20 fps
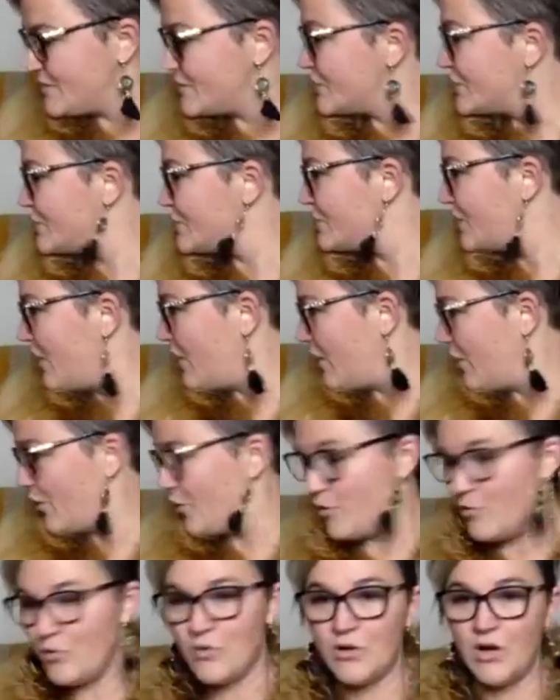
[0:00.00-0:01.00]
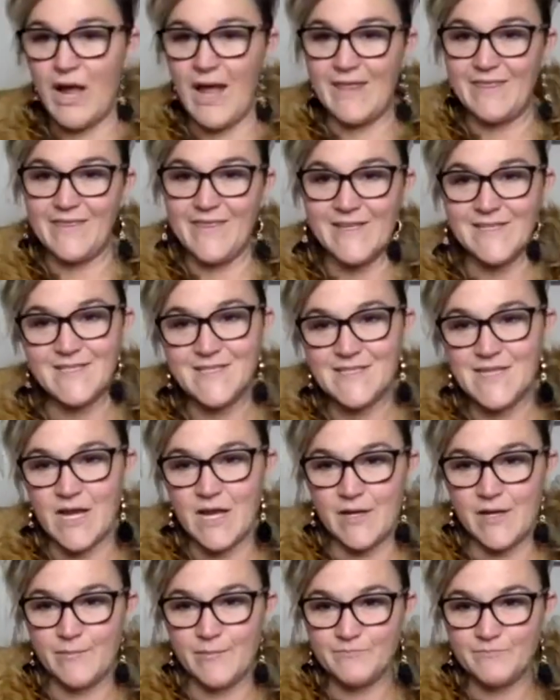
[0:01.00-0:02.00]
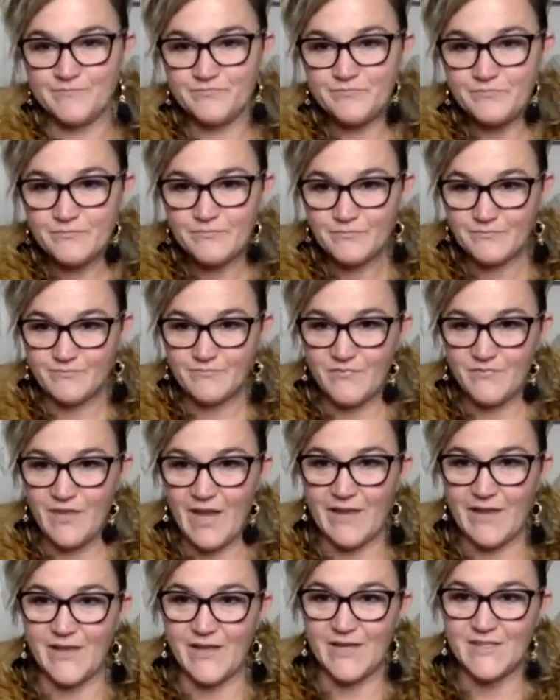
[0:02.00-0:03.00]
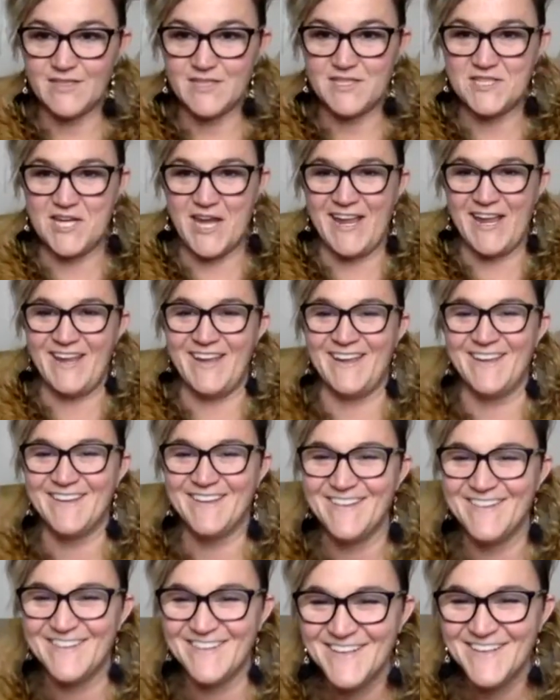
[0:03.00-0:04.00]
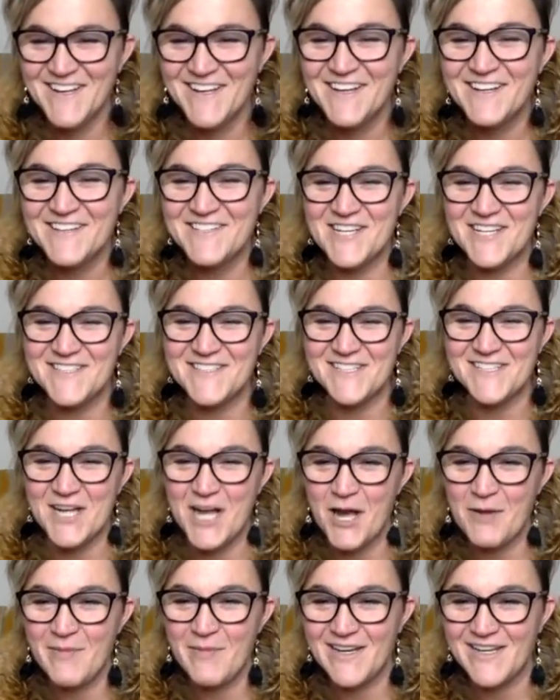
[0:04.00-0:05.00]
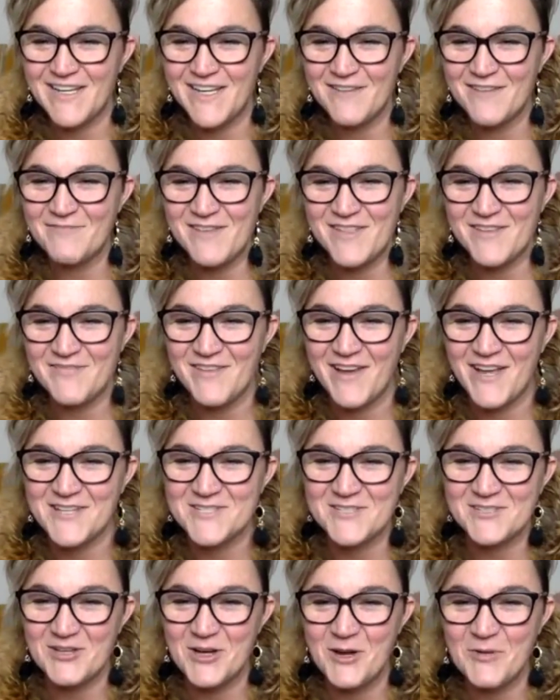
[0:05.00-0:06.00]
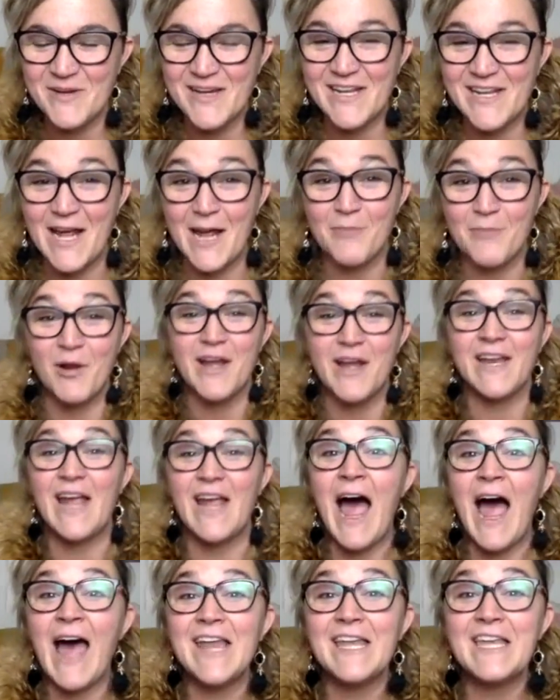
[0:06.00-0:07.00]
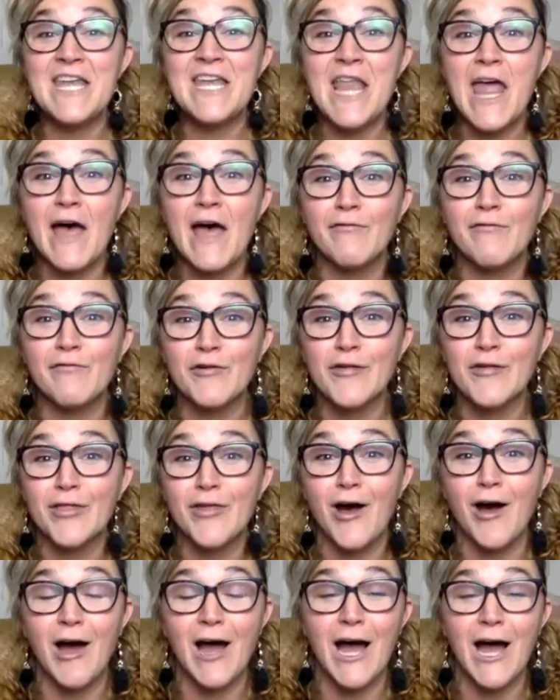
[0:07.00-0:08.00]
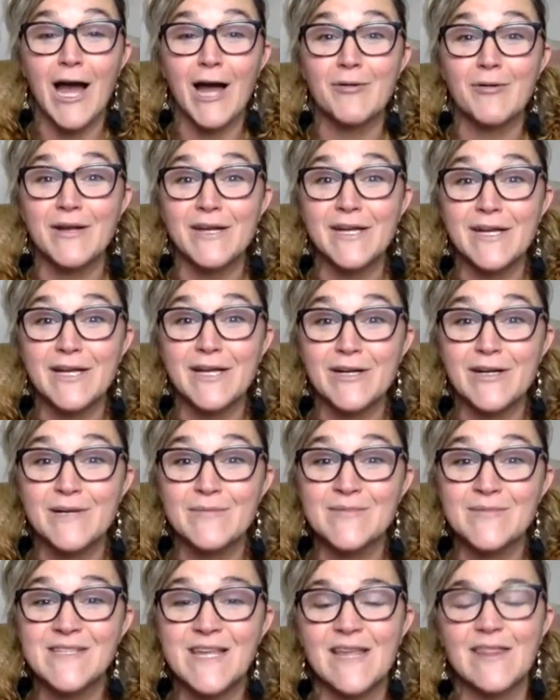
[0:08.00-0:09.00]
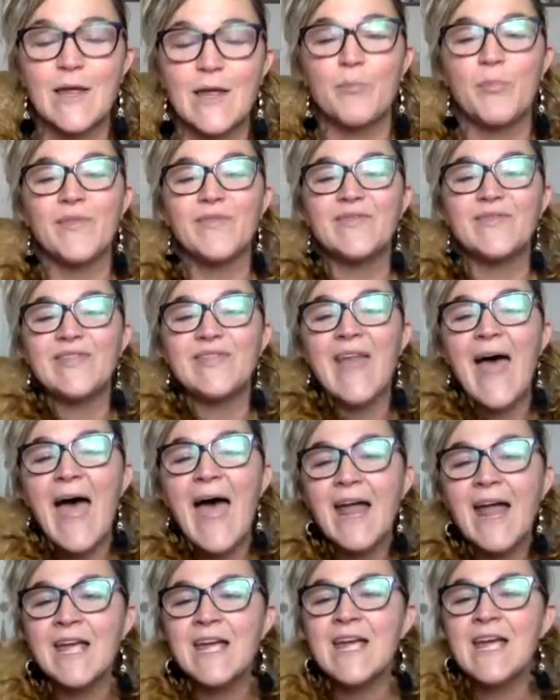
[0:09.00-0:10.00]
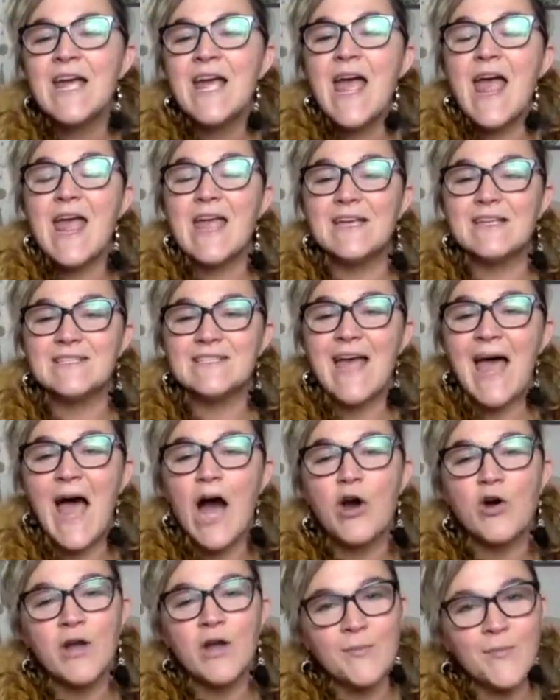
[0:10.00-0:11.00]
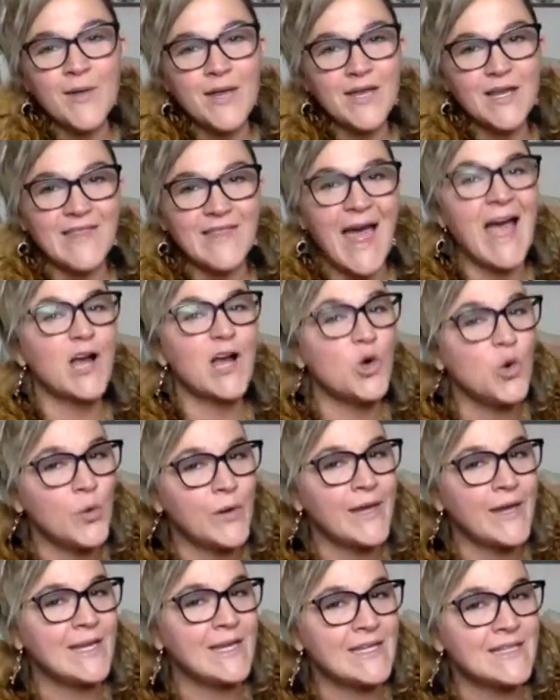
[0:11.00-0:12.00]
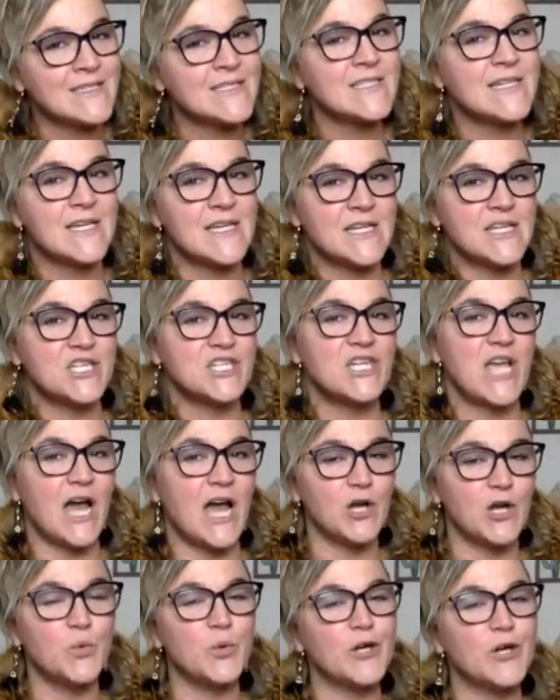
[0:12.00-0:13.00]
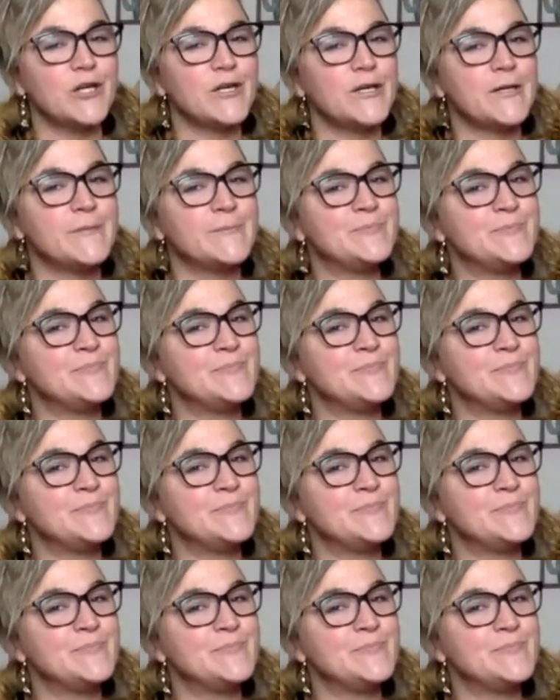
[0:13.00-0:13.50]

So at this time, I'd like to change. Judson commented, "Give me the vaginal opening, I'm ready." I never thought I would hear him say that, but that is how committed that queen is to his shadow work.